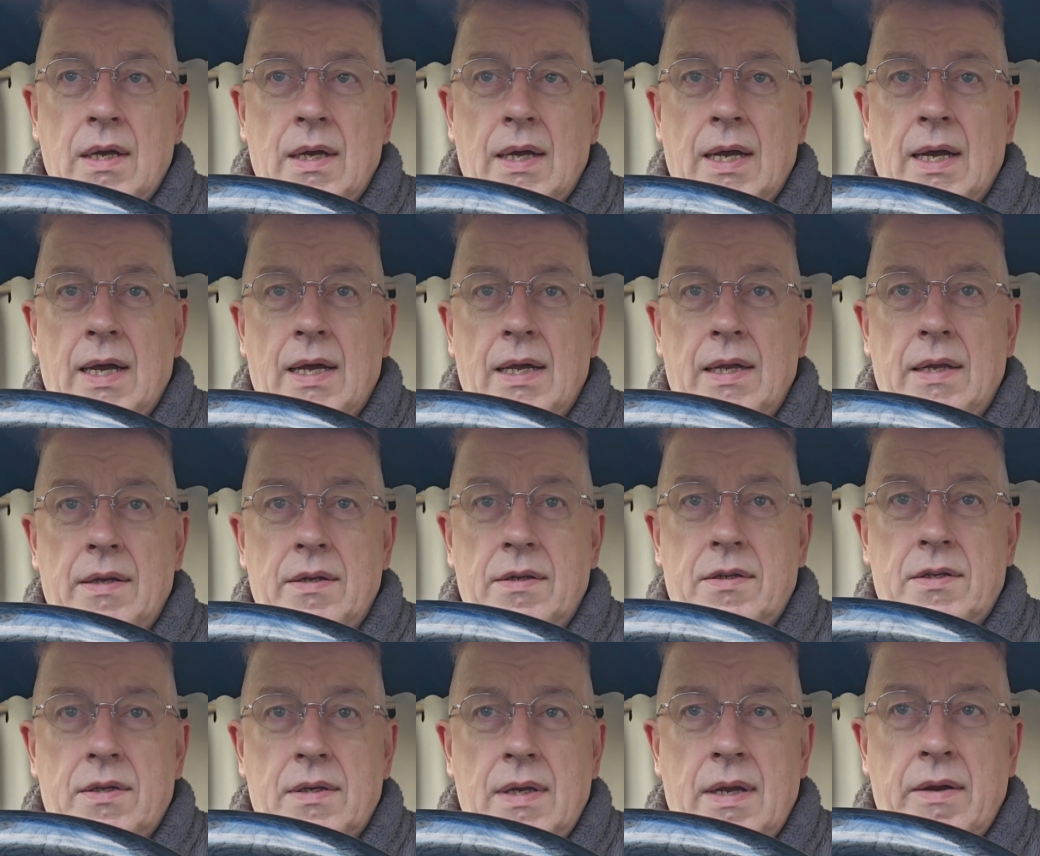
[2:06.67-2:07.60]

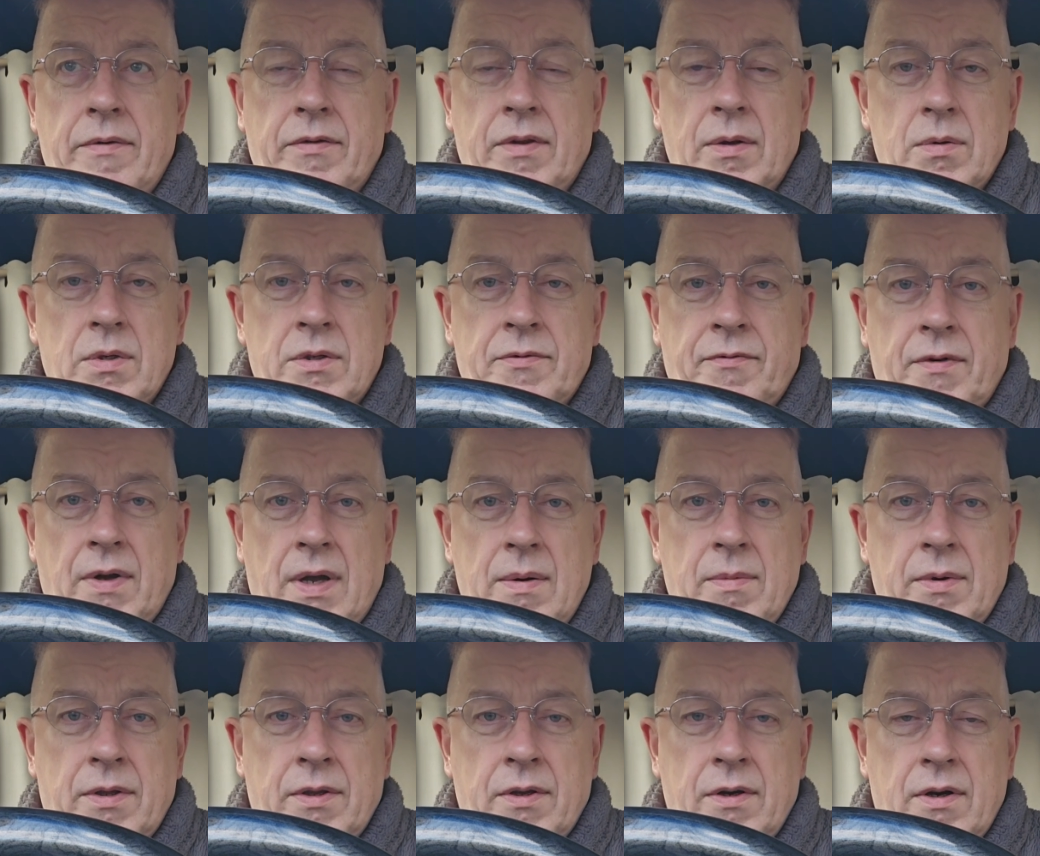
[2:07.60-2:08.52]
And everything was
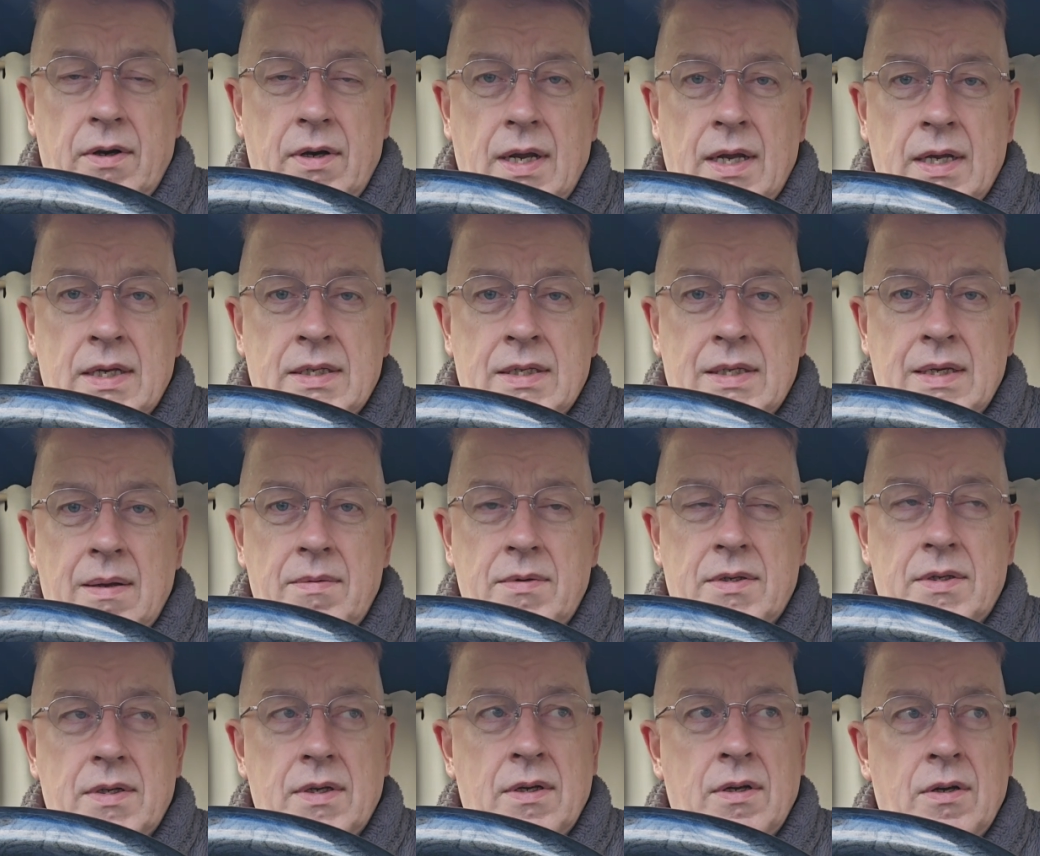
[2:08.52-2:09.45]
fine with her
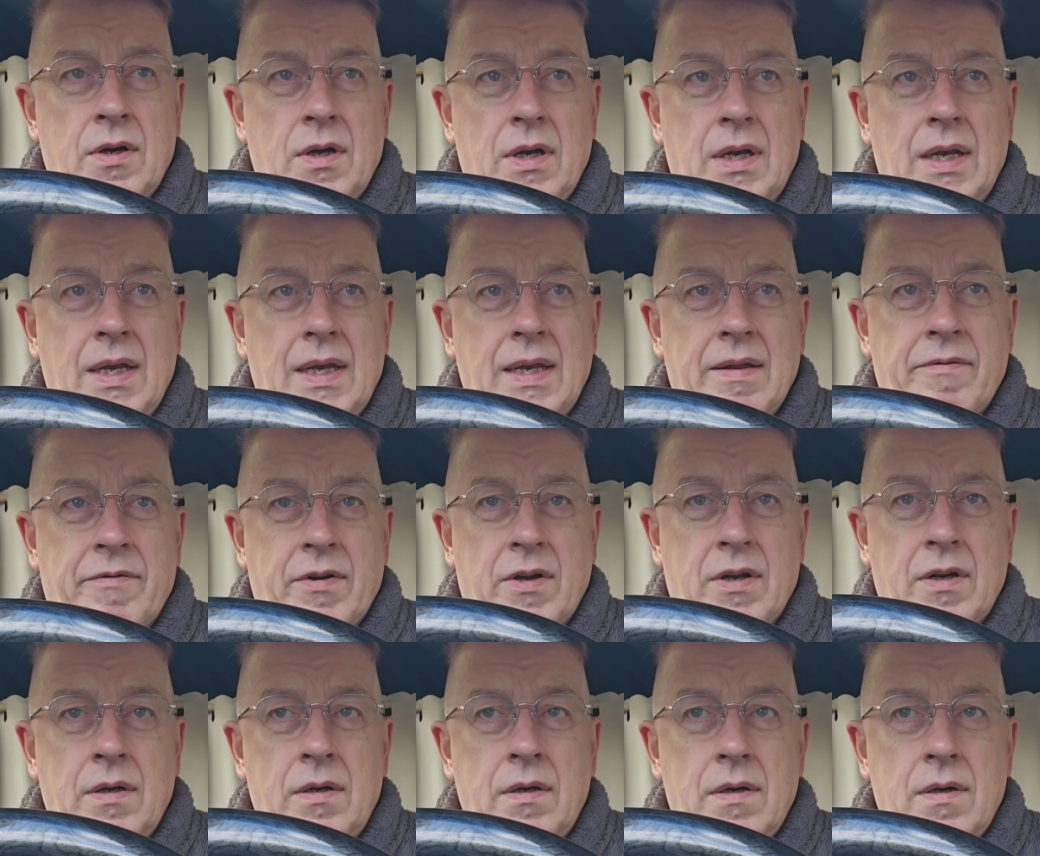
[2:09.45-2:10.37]
except her
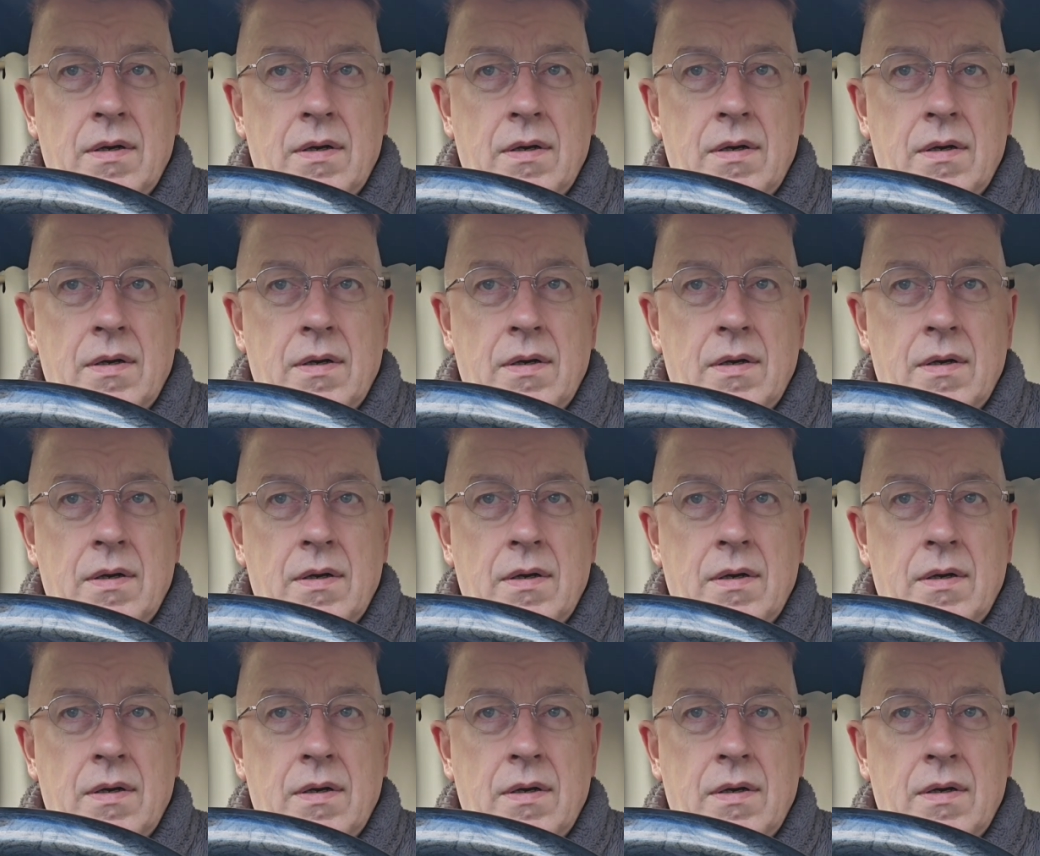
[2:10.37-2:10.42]
liver